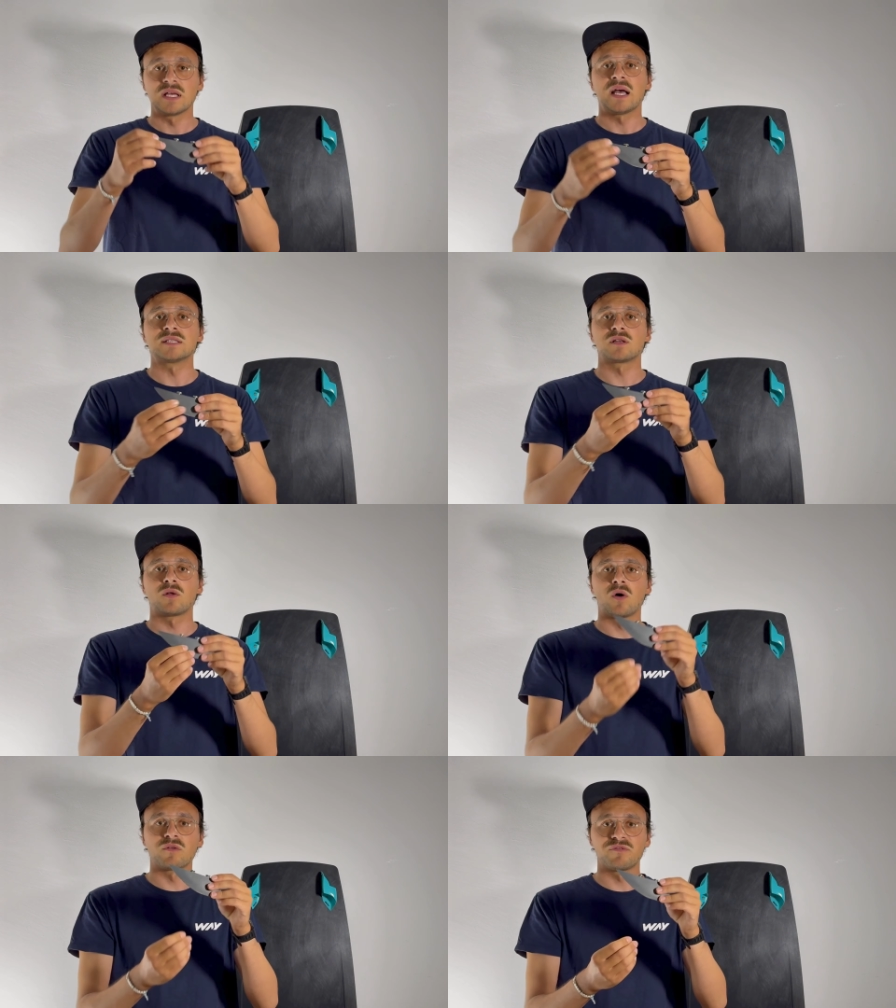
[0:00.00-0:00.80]
as a
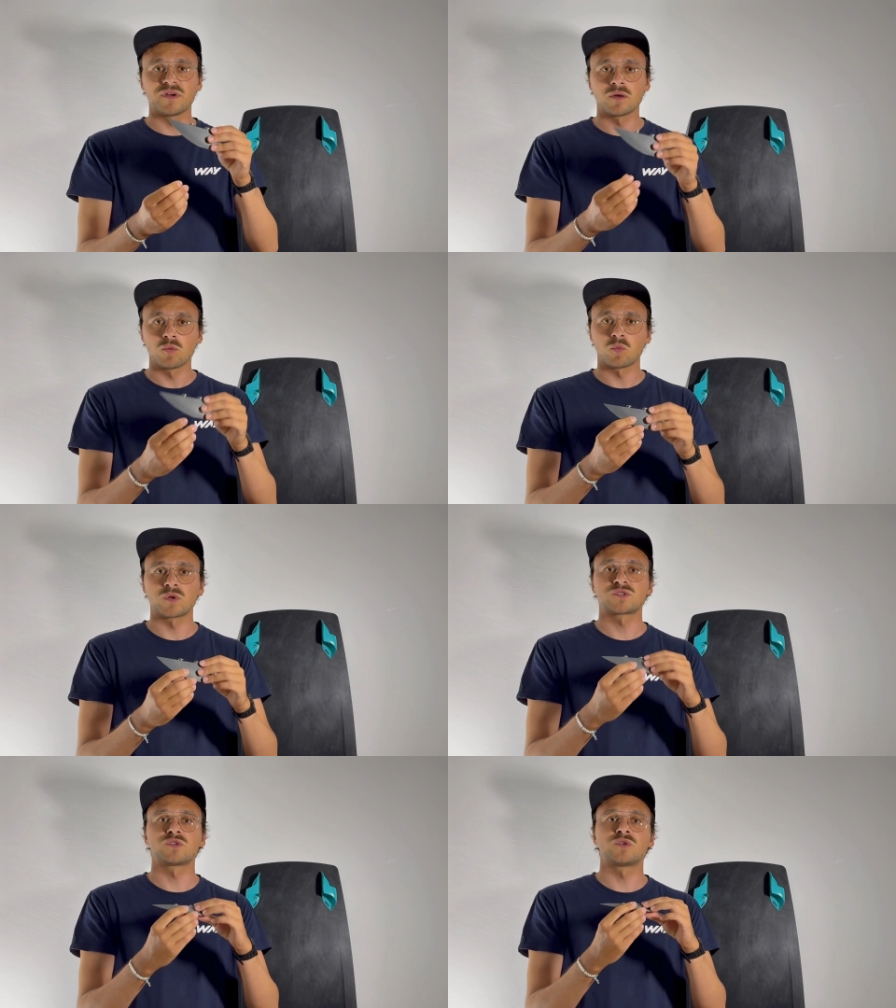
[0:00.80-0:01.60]
long fin
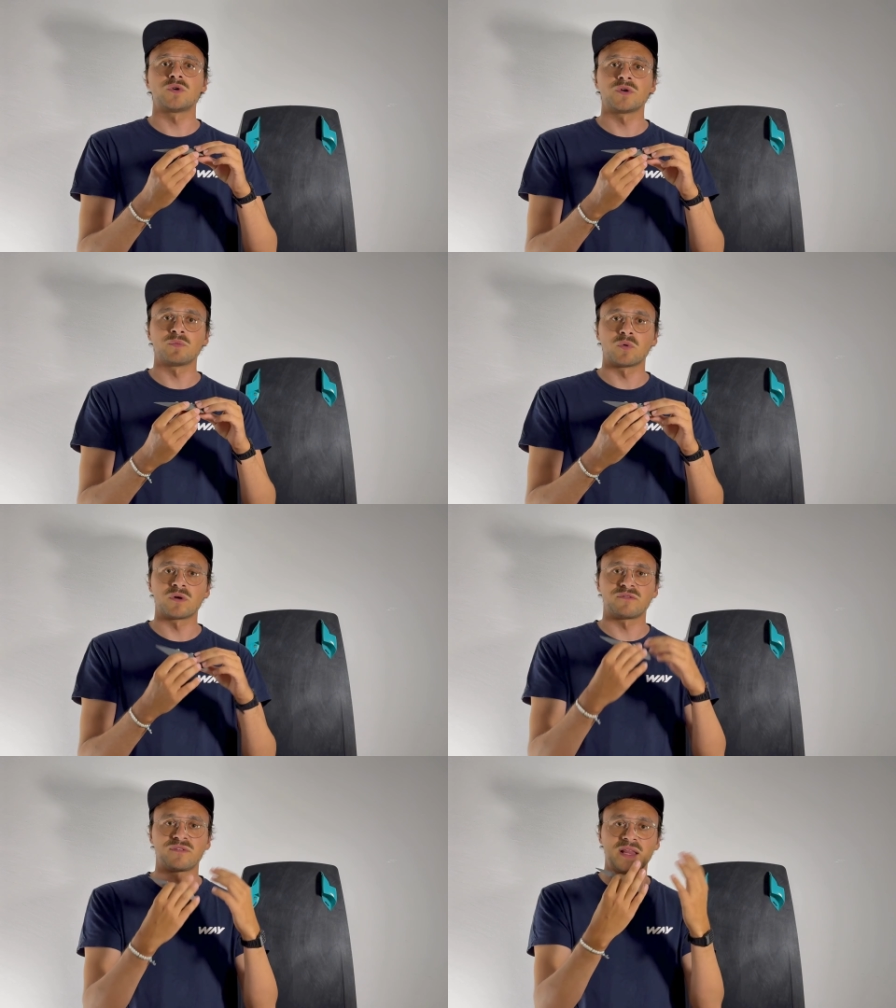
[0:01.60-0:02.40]
wants to turn the
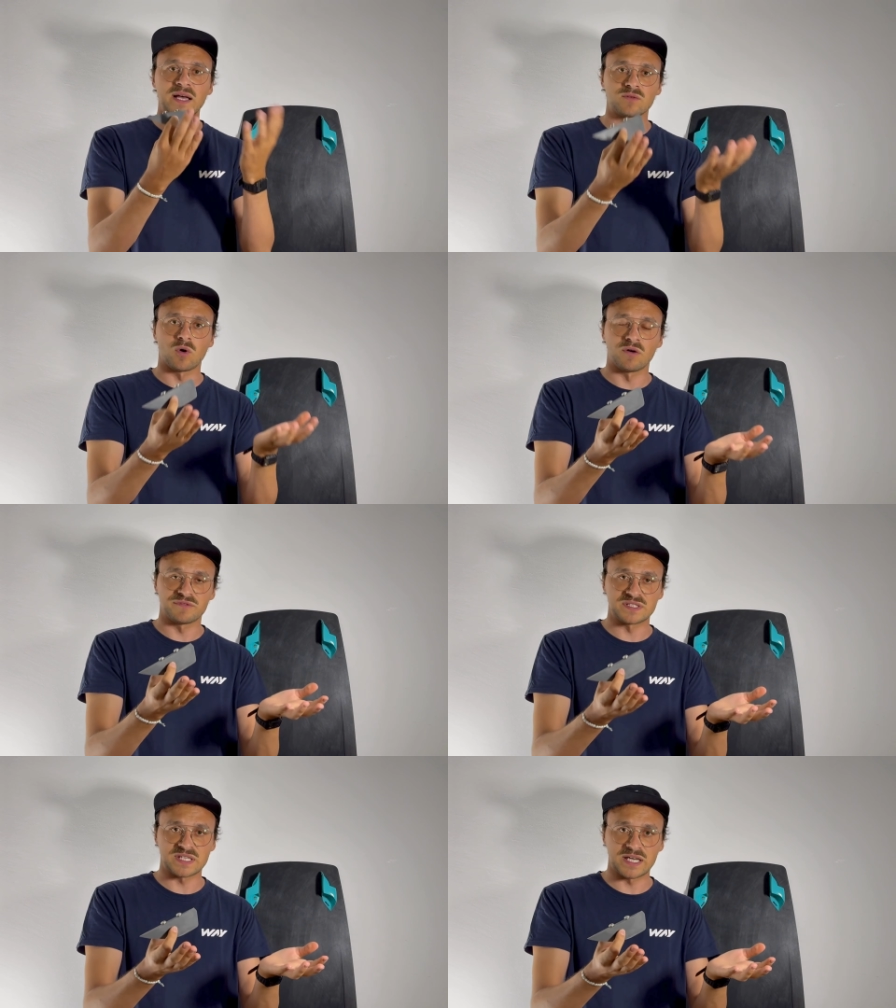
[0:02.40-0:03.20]
board flat off
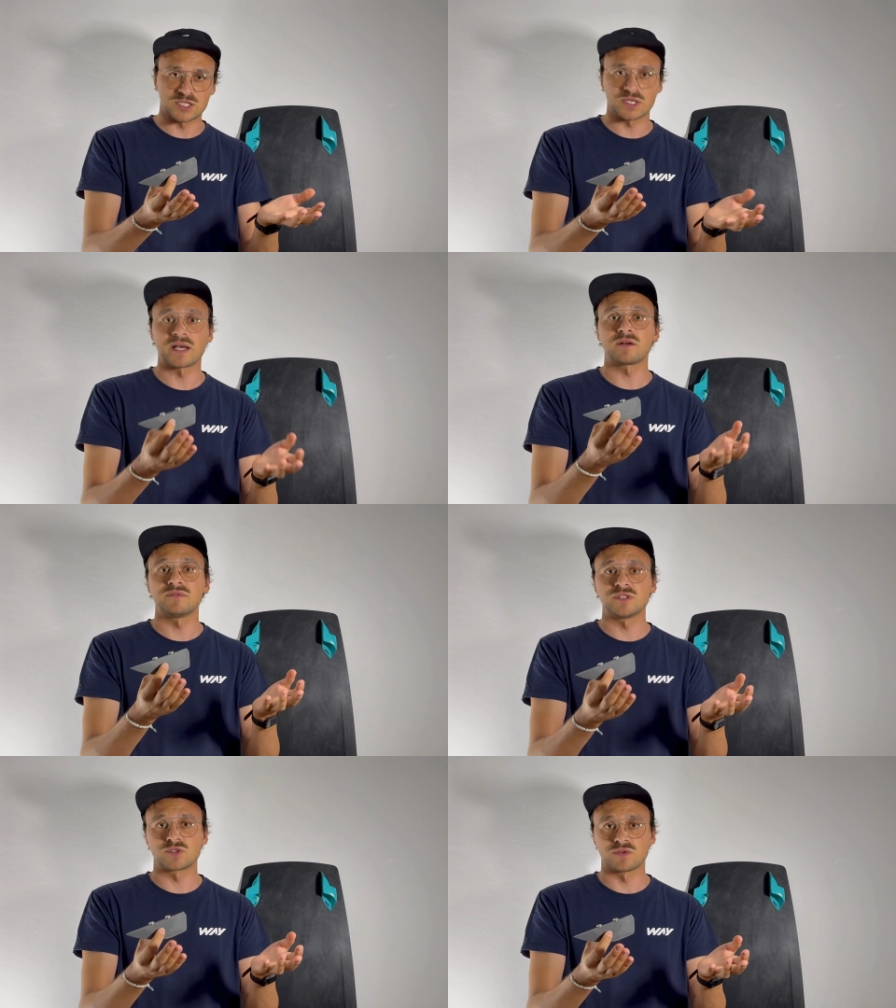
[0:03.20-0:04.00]
its edge, like a
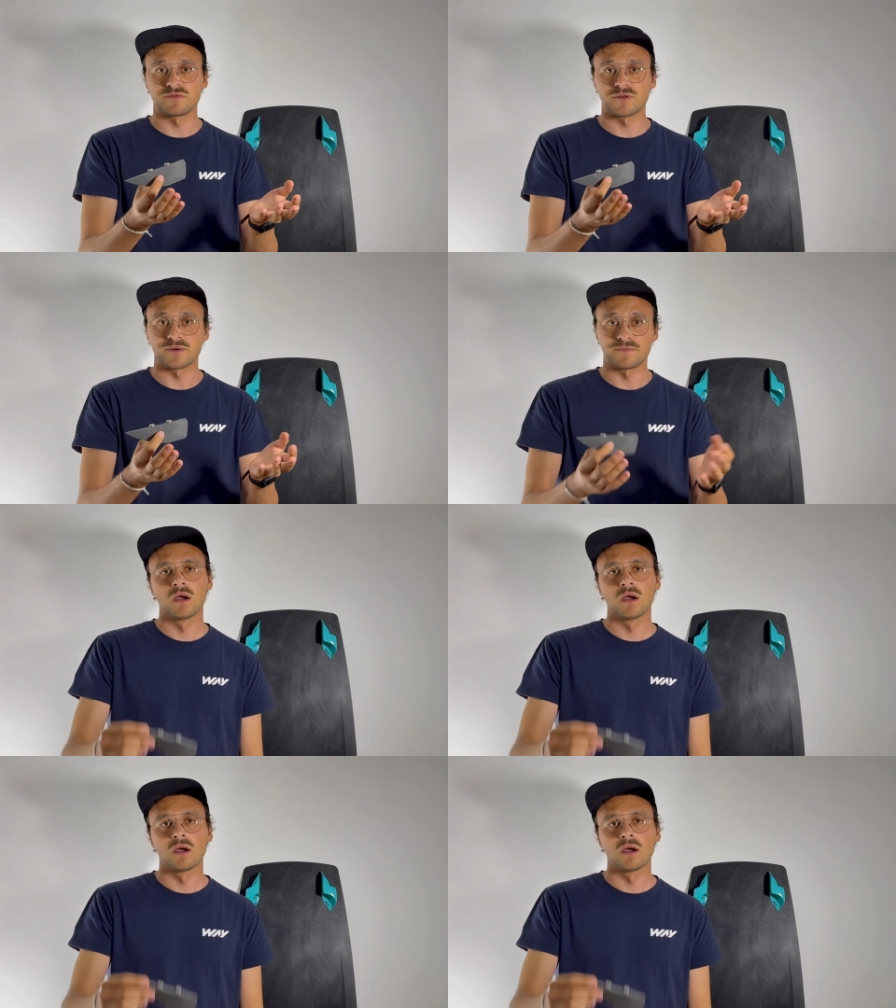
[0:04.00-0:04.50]
windsurfer.